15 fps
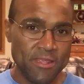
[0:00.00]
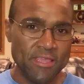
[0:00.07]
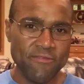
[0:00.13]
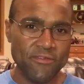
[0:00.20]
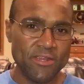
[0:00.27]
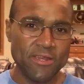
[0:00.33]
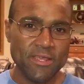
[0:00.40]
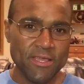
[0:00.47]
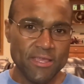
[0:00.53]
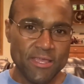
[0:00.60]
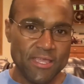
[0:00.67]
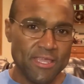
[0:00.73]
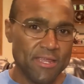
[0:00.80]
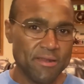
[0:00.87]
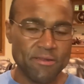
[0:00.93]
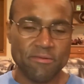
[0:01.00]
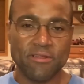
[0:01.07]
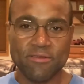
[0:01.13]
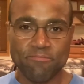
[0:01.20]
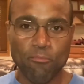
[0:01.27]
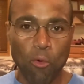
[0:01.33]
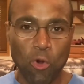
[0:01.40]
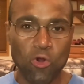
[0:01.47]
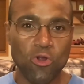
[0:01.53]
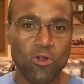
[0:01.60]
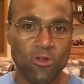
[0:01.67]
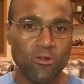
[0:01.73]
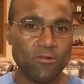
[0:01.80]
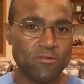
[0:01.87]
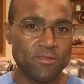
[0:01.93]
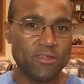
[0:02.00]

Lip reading: Even in more,